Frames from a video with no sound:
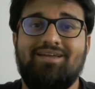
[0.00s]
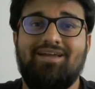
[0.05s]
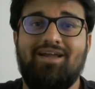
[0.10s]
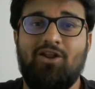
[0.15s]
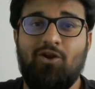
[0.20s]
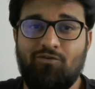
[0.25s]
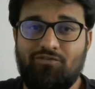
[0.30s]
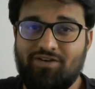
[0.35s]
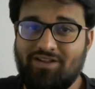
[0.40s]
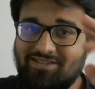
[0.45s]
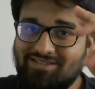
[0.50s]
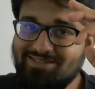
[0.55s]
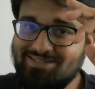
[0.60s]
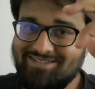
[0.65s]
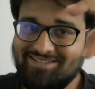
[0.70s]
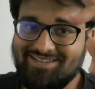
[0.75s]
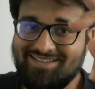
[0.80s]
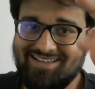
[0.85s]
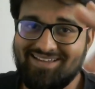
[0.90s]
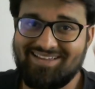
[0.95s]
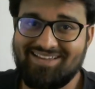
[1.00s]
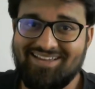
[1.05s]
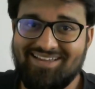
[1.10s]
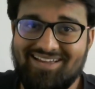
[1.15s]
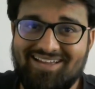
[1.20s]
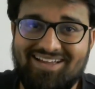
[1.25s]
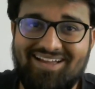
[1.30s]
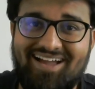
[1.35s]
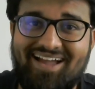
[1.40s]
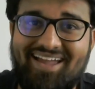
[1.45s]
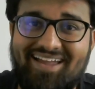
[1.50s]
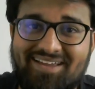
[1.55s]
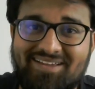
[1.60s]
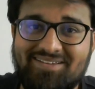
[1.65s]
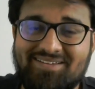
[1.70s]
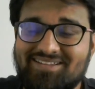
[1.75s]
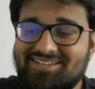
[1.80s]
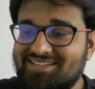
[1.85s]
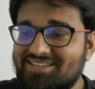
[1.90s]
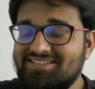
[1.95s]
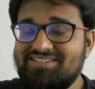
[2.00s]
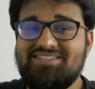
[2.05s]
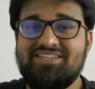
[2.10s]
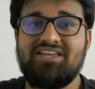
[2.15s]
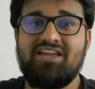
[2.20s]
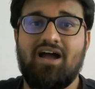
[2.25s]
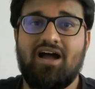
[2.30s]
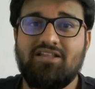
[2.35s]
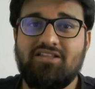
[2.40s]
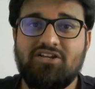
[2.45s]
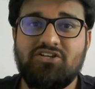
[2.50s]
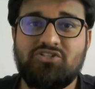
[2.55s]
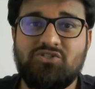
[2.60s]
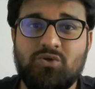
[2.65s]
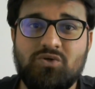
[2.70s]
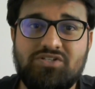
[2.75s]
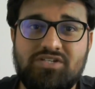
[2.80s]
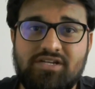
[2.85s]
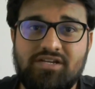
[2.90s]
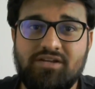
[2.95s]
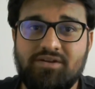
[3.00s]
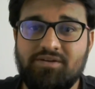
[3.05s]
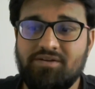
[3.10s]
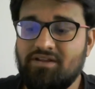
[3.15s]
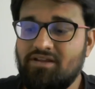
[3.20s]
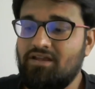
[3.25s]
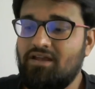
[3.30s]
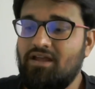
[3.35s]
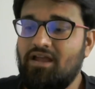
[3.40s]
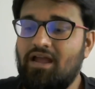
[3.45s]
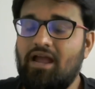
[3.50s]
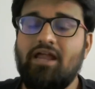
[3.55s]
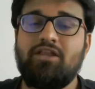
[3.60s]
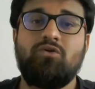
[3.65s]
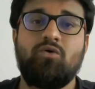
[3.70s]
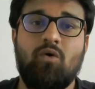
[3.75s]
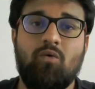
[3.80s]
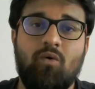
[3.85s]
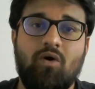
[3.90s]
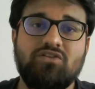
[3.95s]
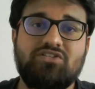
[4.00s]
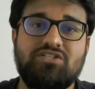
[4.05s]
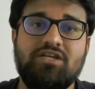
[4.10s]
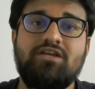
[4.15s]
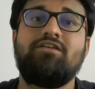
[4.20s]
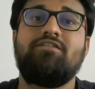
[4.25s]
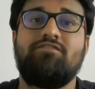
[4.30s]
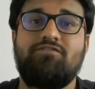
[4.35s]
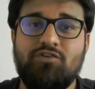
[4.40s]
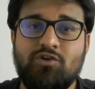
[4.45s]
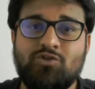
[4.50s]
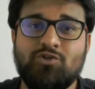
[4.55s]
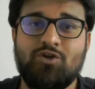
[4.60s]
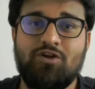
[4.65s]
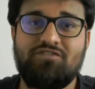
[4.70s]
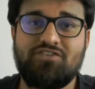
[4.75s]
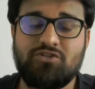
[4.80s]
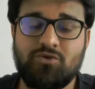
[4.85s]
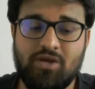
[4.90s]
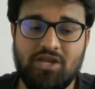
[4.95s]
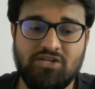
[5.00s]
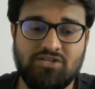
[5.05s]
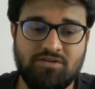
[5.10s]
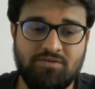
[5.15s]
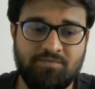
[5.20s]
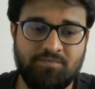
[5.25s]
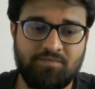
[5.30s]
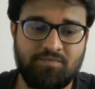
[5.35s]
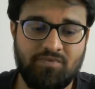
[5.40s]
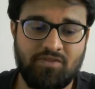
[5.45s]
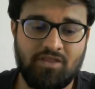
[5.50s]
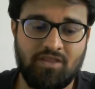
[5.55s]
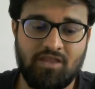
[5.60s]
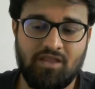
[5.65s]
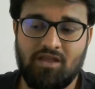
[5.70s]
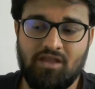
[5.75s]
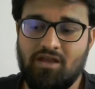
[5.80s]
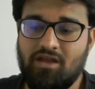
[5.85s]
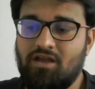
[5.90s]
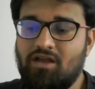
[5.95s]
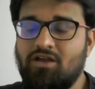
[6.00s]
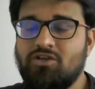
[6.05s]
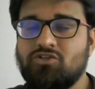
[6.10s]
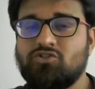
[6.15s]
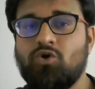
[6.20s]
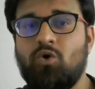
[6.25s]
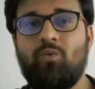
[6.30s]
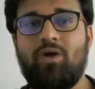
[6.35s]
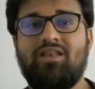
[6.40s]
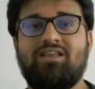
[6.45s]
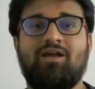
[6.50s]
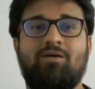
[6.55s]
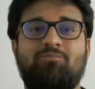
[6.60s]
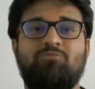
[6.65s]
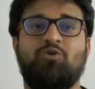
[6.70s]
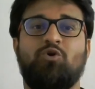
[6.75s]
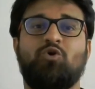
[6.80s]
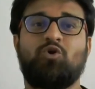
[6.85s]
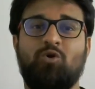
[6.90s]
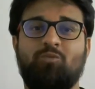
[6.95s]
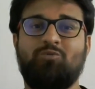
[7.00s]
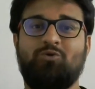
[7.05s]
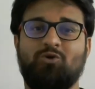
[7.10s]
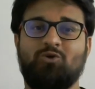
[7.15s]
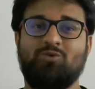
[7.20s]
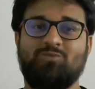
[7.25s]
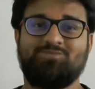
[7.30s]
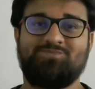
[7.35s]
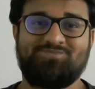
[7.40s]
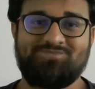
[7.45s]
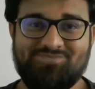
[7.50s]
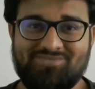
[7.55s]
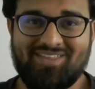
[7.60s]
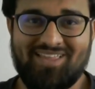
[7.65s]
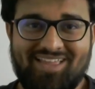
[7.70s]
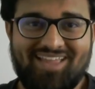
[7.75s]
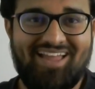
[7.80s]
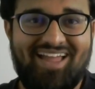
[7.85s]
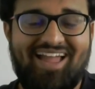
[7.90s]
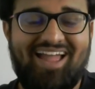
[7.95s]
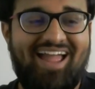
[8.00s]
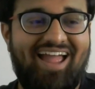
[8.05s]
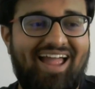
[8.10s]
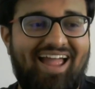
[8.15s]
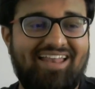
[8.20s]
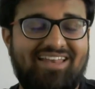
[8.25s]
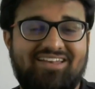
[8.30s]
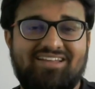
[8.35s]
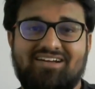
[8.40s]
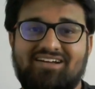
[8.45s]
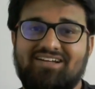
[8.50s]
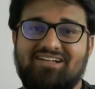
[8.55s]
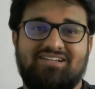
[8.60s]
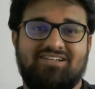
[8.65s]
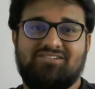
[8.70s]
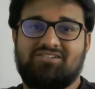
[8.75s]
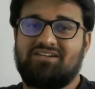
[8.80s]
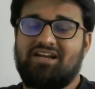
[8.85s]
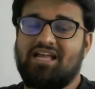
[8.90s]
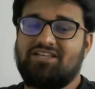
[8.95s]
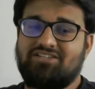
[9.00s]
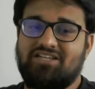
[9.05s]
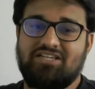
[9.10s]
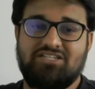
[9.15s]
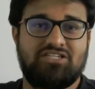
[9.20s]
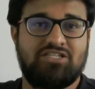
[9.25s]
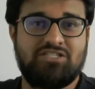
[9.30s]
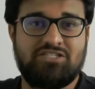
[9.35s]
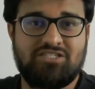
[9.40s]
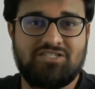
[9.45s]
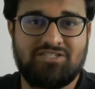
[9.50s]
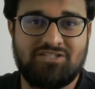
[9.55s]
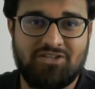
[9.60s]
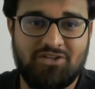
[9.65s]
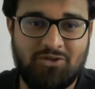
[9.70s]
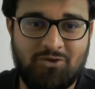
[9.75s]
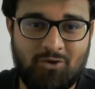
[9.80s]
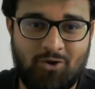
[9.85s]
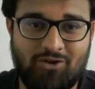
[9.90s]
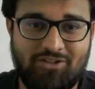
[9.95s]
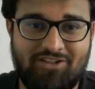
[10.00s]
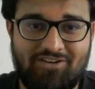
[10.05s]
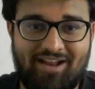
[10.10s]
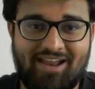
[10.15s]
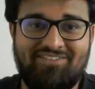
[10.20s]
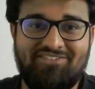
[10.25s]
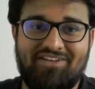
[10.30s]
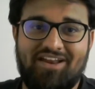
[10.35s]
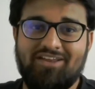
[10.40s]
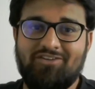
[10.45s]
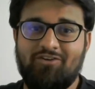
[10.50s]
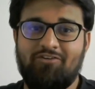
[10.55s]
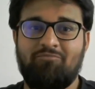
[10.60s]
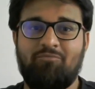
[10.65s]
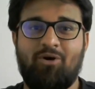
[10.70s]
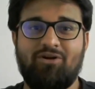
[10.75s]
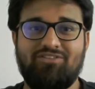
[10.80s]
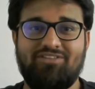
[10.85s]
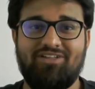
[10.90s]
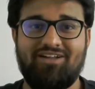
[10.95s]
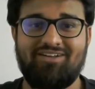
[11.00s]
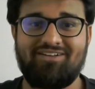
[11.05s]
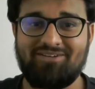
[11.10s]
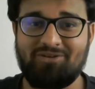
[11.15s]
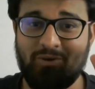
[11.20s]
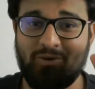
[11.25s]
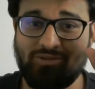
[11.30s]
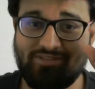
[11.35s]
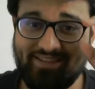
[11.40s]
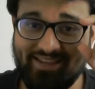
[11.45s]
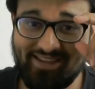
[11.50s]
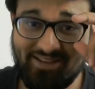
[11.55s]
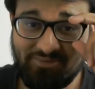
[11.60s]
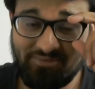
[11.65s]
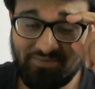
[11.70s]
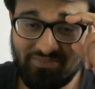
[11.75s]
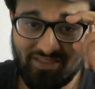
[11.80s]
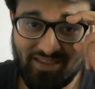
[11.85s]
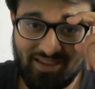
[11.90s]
Hello friends, hi, this is Adarsh Joshi and you are watching Future of Education. So welcome to group two and uh, congratulations, you are on the right track, you have bought the good thing.